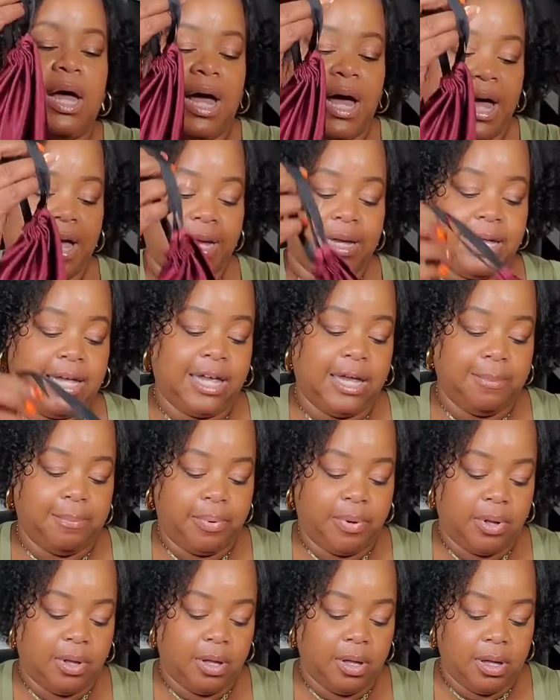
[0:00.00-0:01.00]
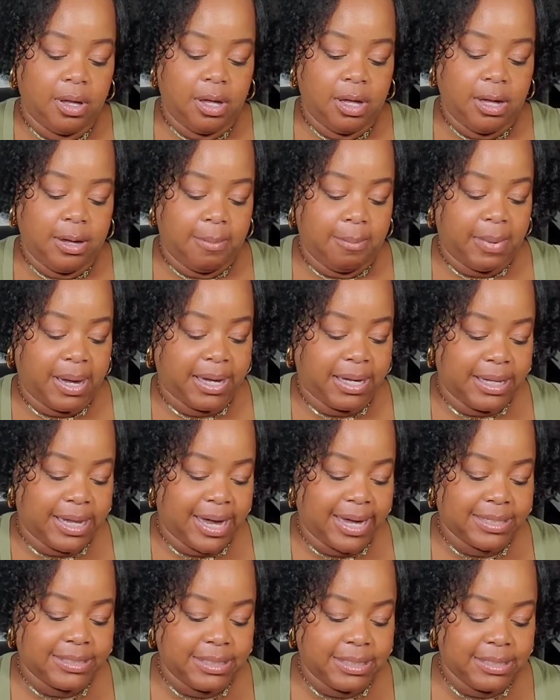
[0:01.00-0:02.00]
I keep my
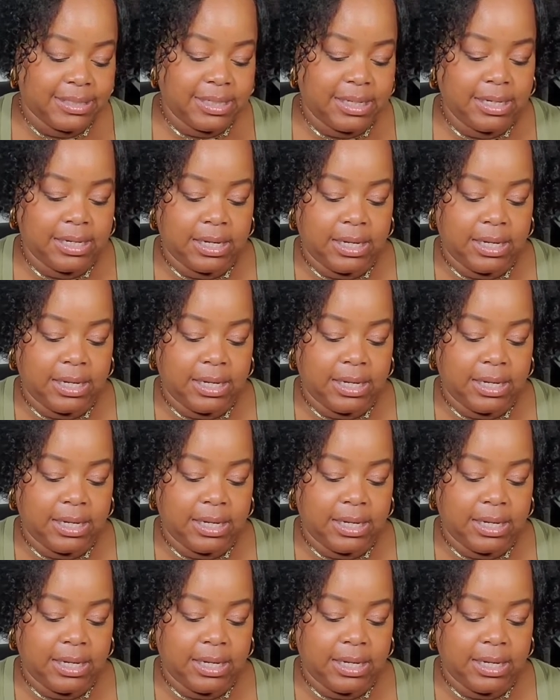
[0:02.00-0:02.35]
glasses in